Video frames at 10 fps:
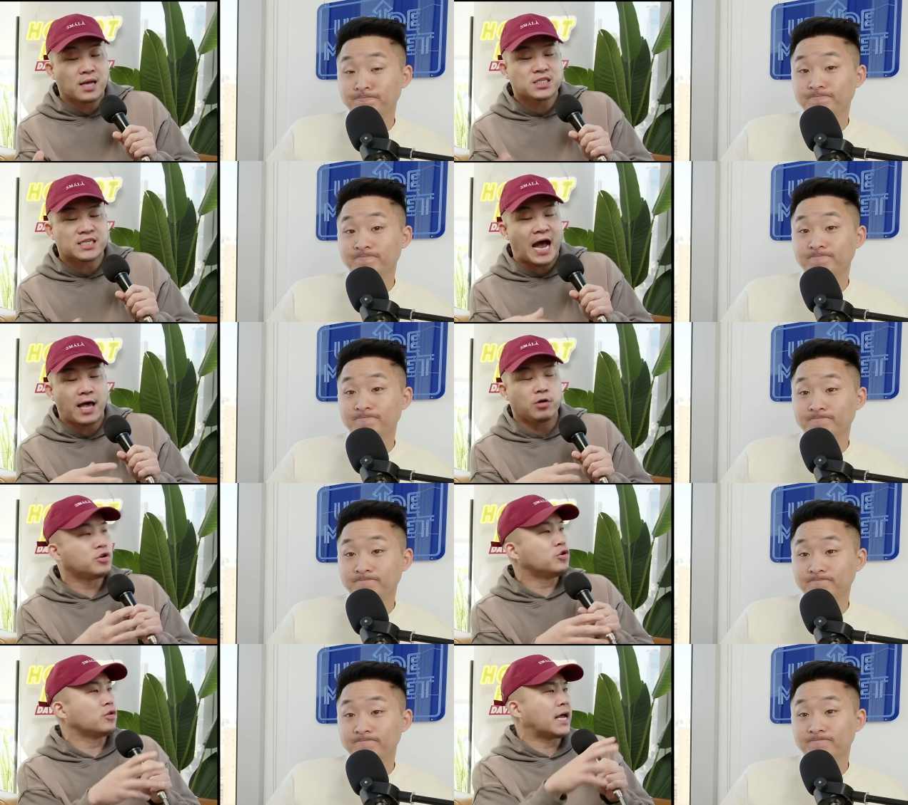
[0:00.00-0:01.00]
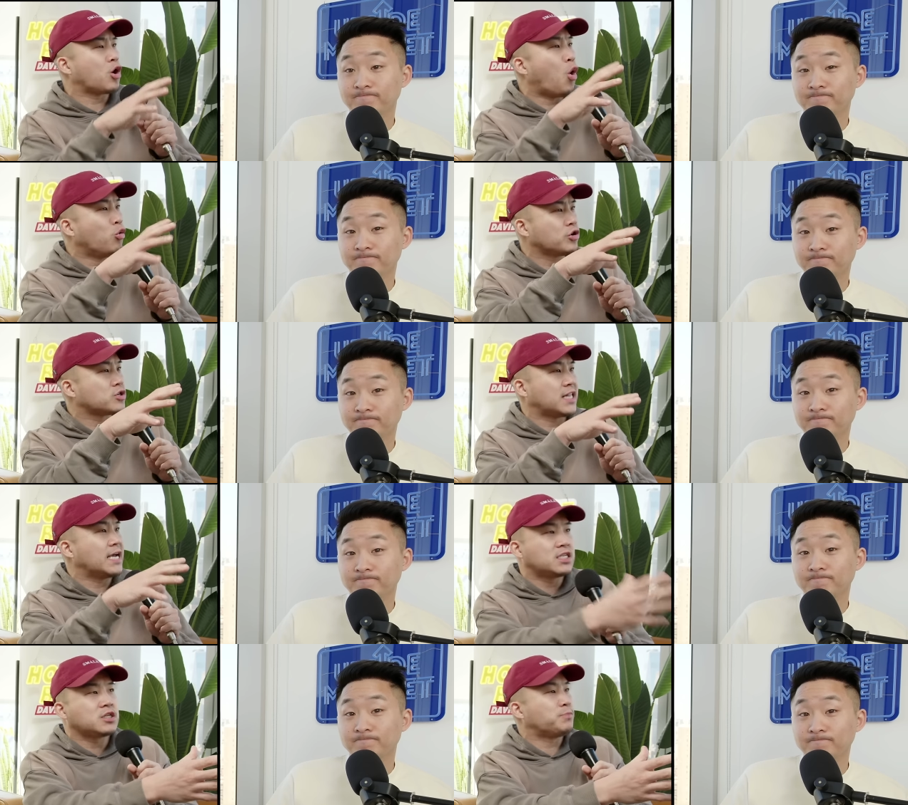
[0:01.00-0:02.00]
Speaker 1: style. You know, like colder
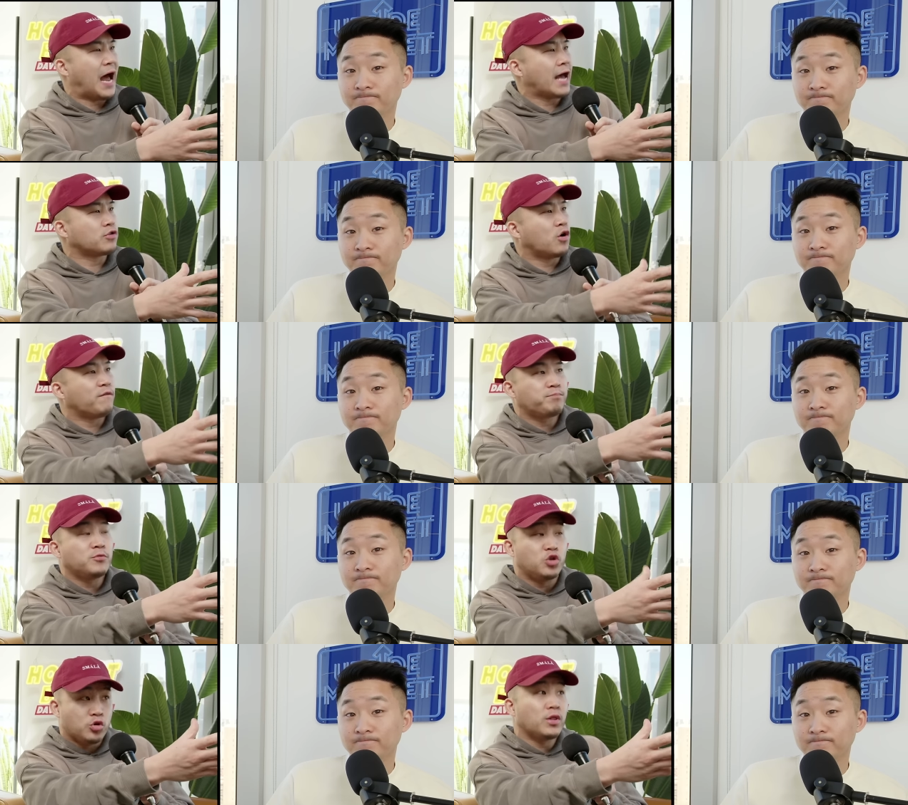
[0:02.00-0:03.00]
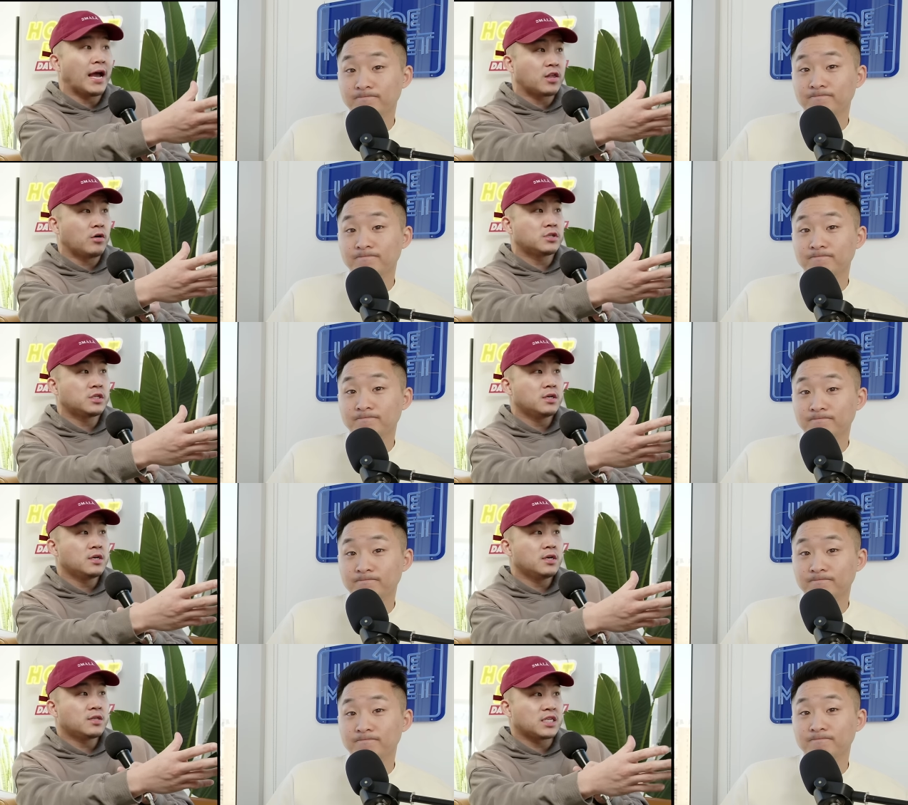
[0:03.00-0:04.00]
slices. But I don't know if do you like those?
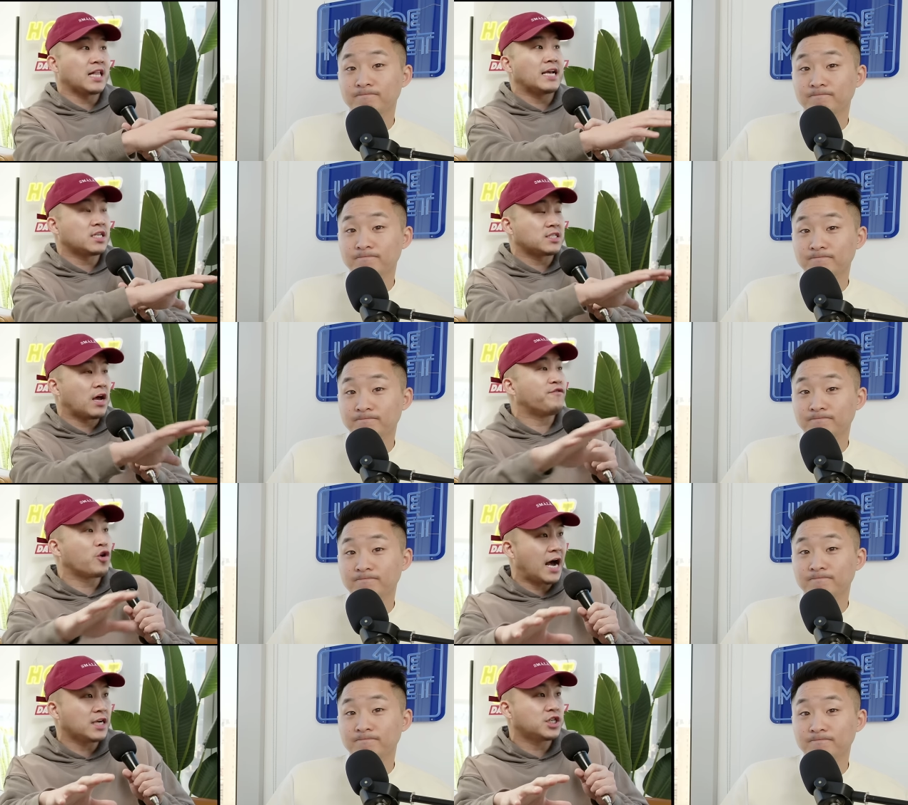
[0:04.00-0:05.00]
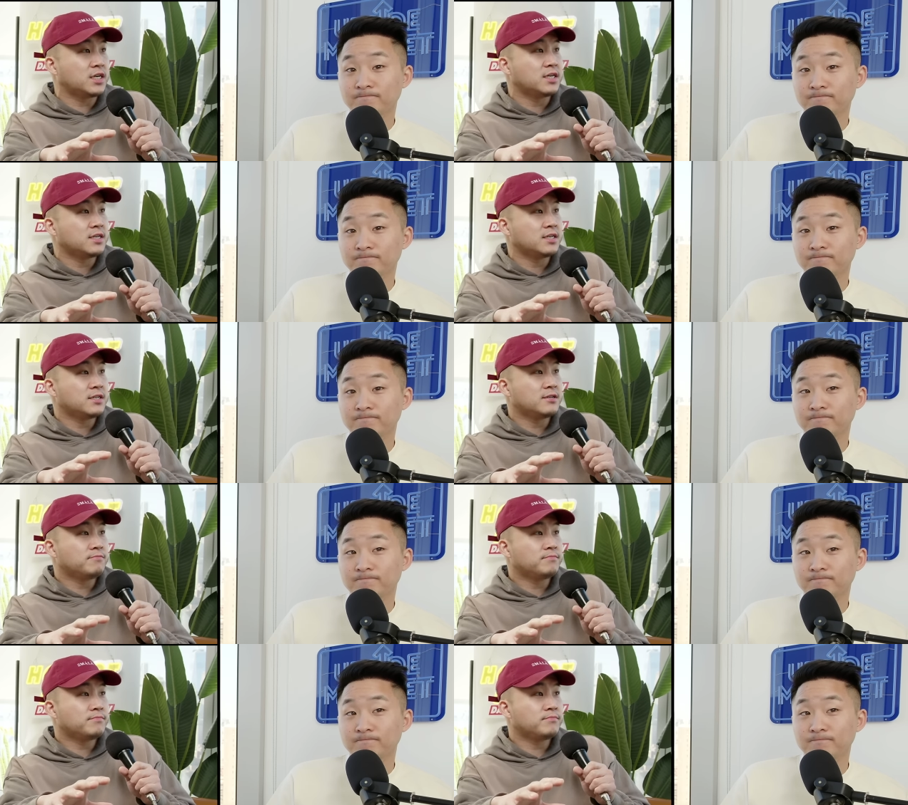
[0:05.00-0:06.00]
The slice that's on focaccia?
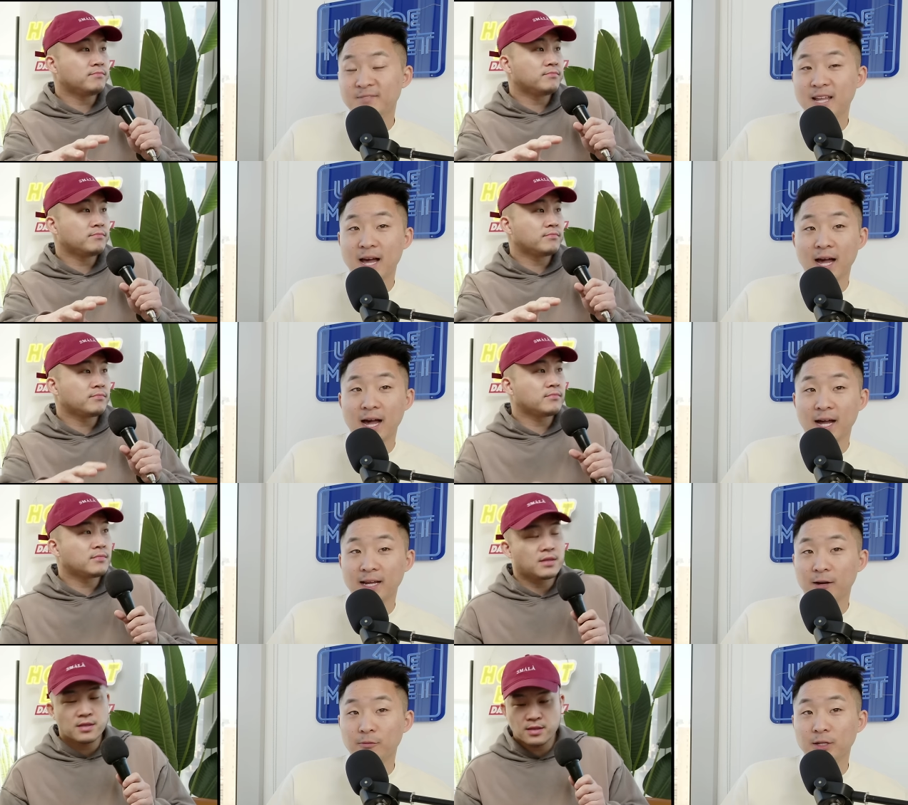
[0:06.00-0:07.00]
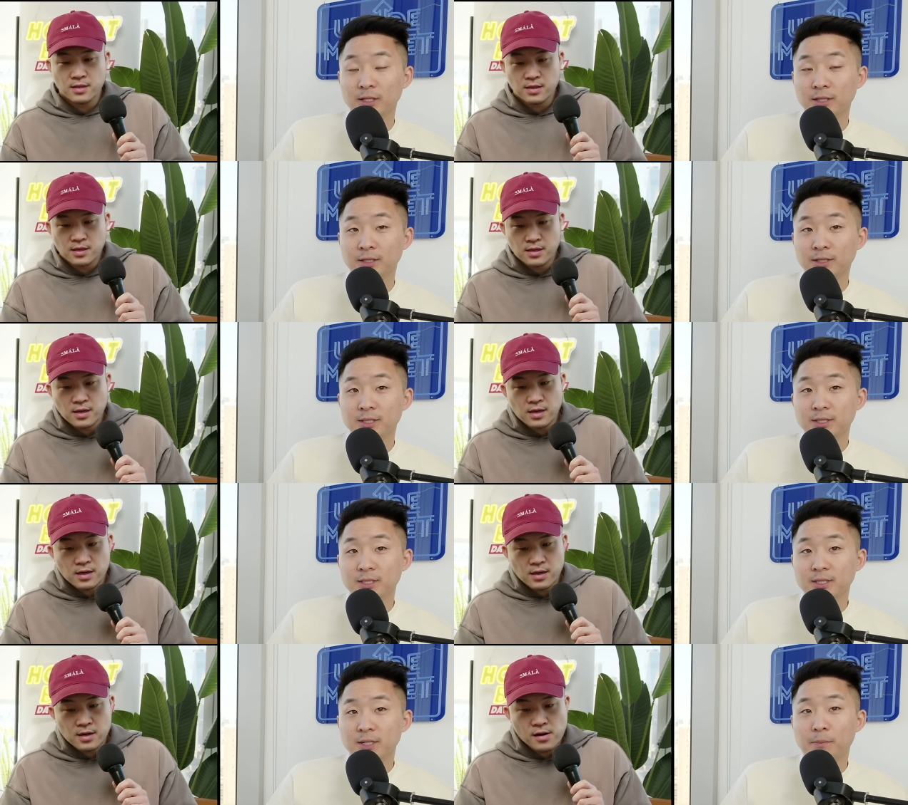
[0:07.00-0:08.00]
Speaker 2: Nah, not really.
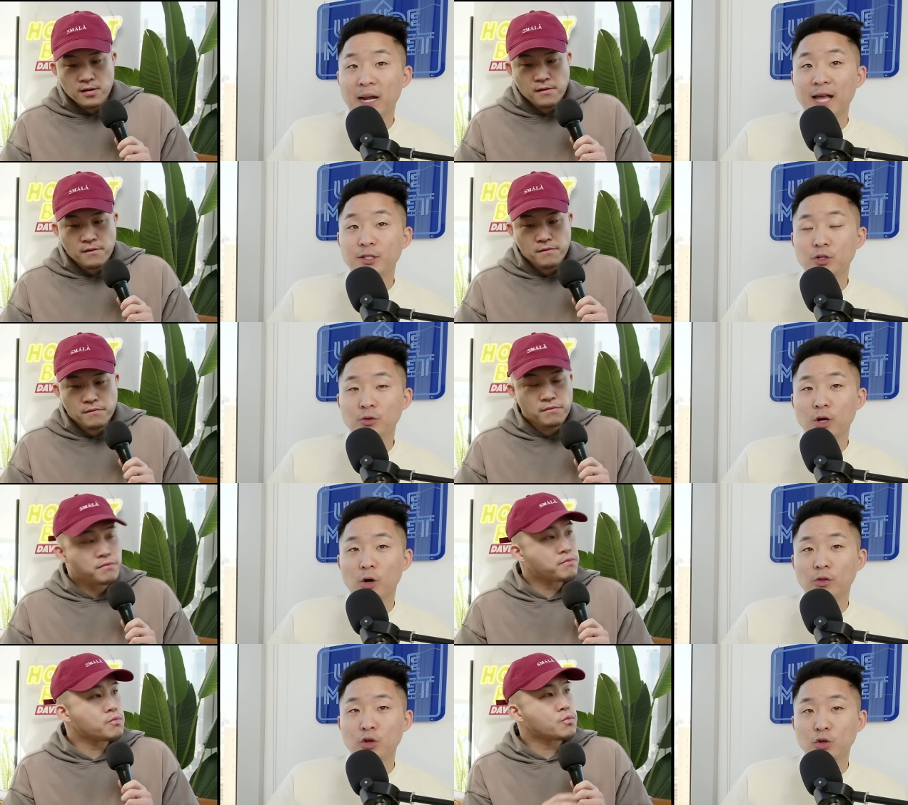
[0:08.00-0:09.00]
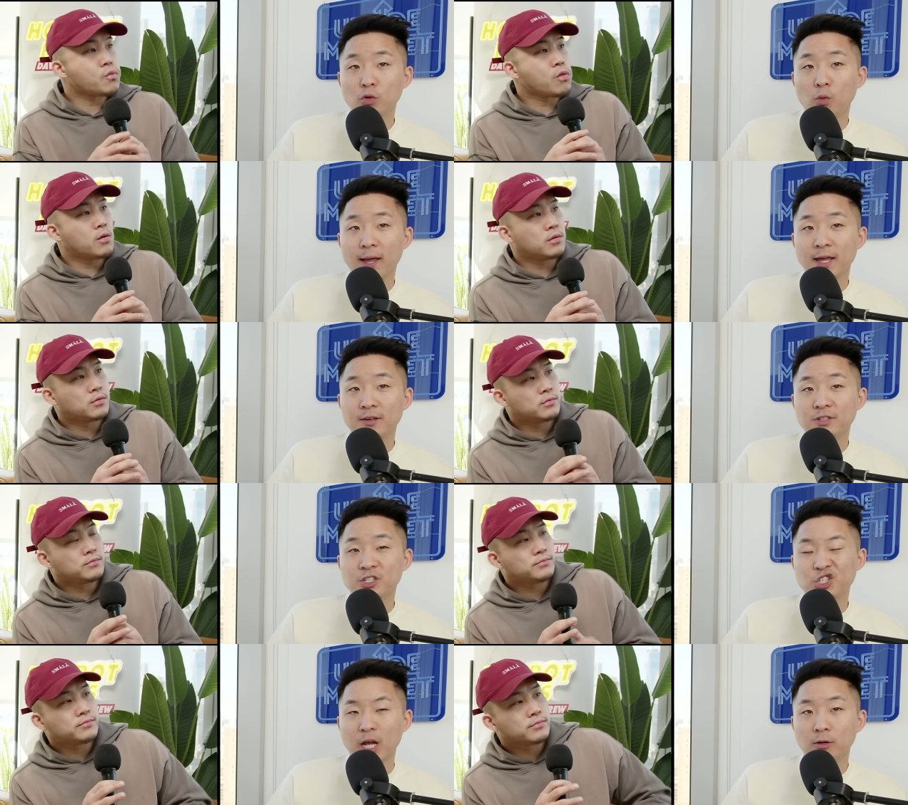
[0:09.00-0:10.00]
But I do know the new wave
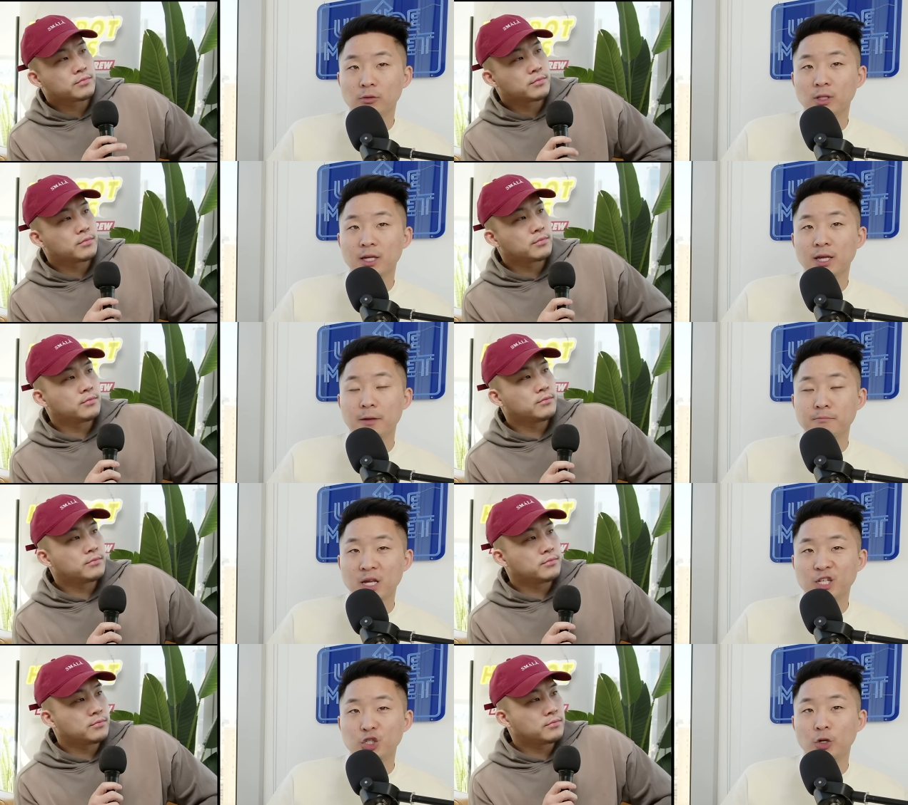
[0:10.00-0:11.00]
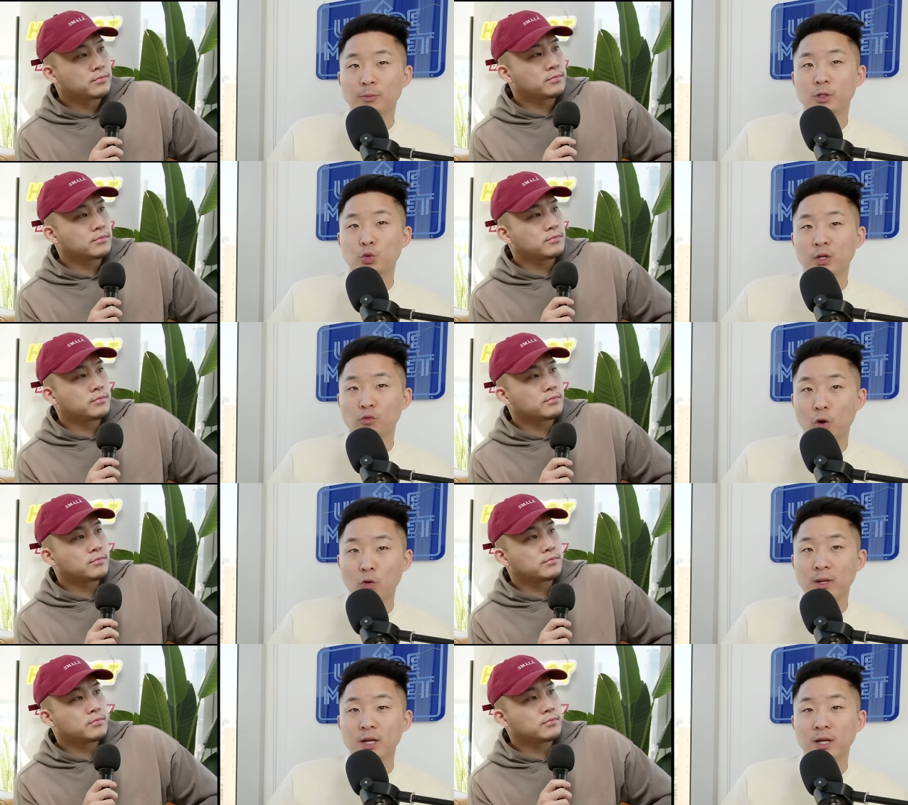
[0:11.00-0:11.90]
is generally a mixture between Roman